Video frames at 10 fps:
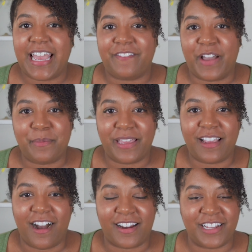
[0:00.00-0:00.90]
If I'm
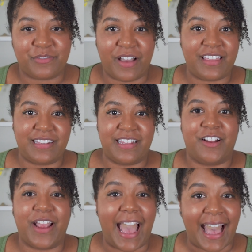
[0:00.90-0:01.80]
being honest, Riley
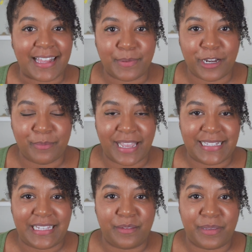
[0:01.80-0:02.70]
Sager has been on my
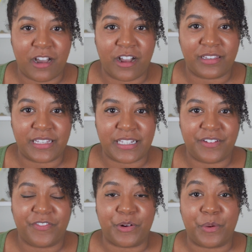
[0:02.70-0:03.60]
TBR
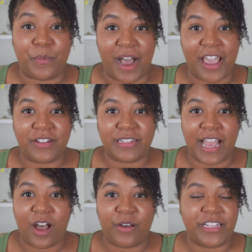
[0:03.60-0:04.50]
list for a while
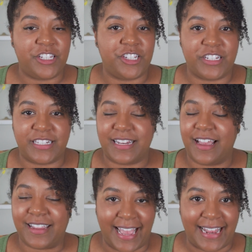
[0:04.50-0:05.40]
now. It's just,
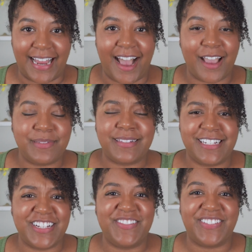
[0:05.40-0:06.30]
again, I'm
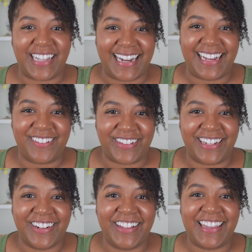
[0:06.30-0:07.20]
such a flighty
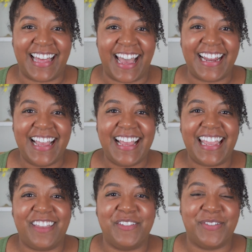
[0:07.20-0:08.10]
reader that
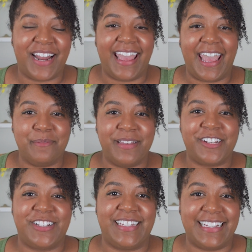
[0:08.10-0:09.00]
even when I am
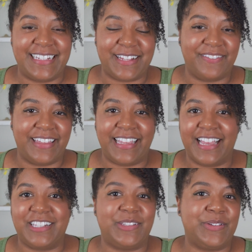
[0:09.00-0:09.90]
interested in something,
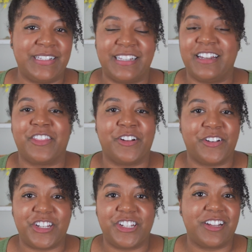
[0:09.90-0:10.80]
as soon as
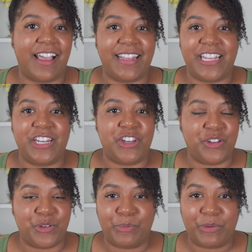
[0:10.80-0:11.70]
another shiny
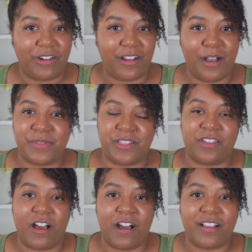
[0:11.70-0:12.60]
new book comes
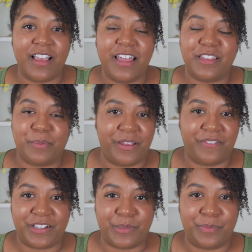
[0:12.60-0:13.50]
along, the
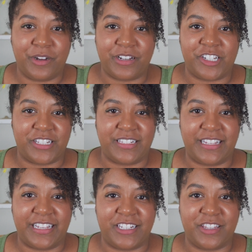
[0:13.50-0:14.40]
previous book
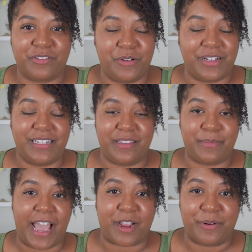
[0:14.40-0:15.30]
just gets thrown into the
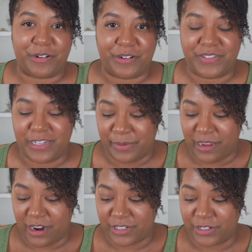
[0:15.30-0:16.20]
back burner of
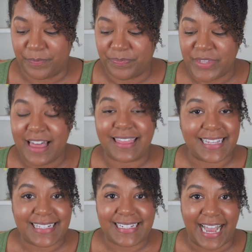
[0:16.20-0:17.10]
TBR. So
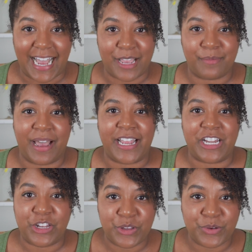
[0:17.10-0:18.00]
this time I
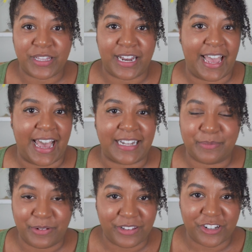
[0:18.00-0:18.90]
knew that I had to
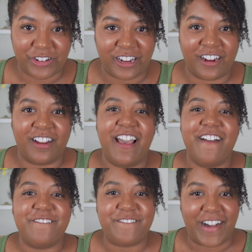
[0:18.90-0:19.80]
pull the trigger,
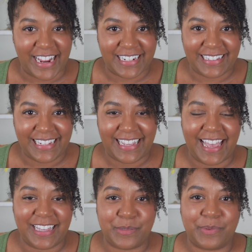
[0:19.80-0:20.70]
finally
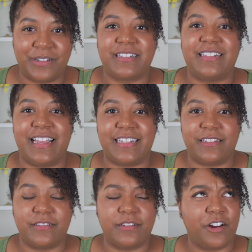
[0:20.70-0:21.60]
get his books and
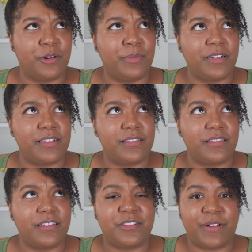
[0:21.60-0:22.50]
her books.
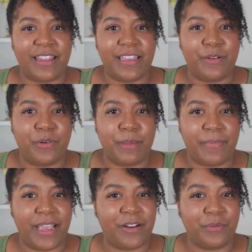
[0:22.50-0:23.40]
Is Riley a
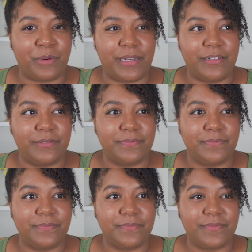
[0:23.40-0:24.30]
man or a woman?
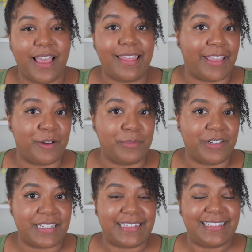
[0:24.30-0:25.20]
Their
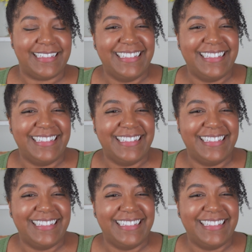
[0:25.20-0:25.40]
books.